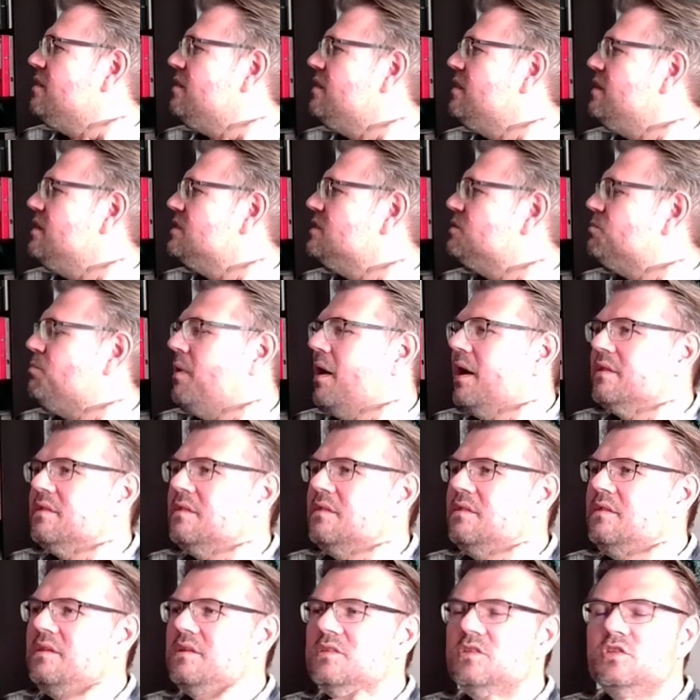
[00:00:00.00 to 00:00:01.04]
this
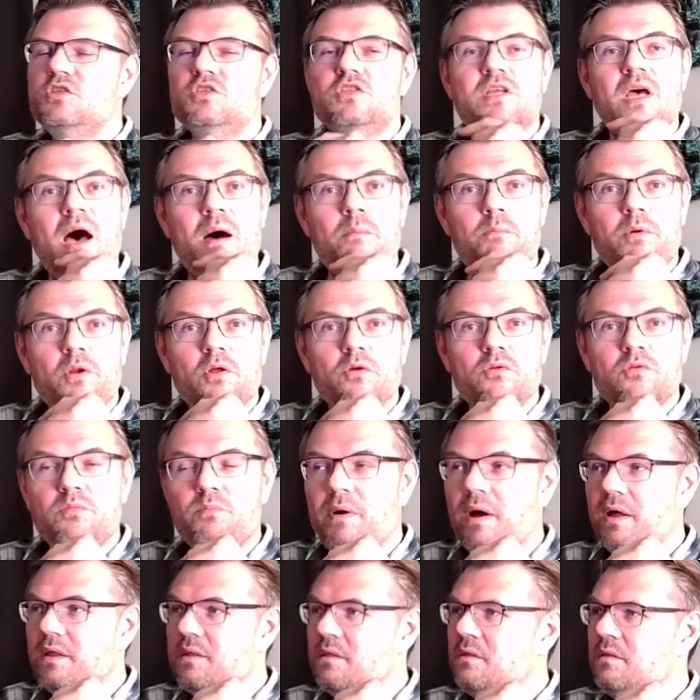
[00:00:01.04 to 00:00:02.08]
button, this is the upload
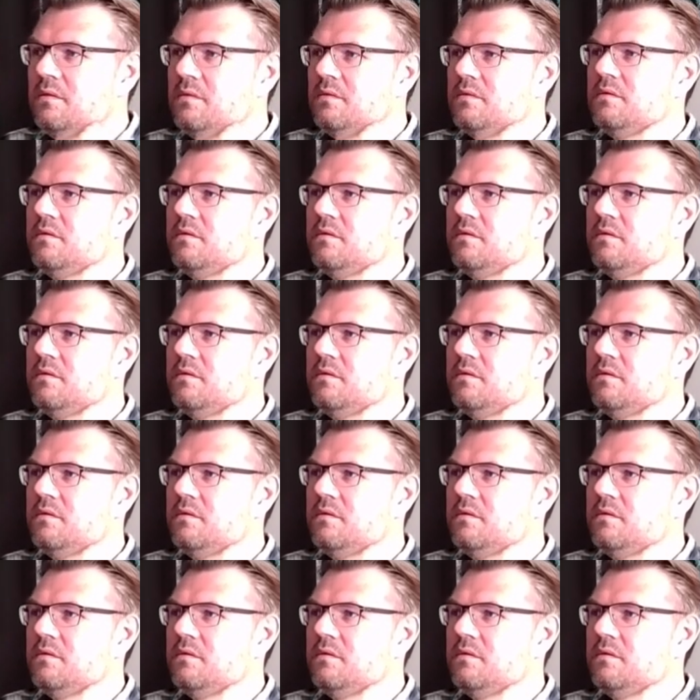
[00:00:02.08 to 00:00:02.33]
button,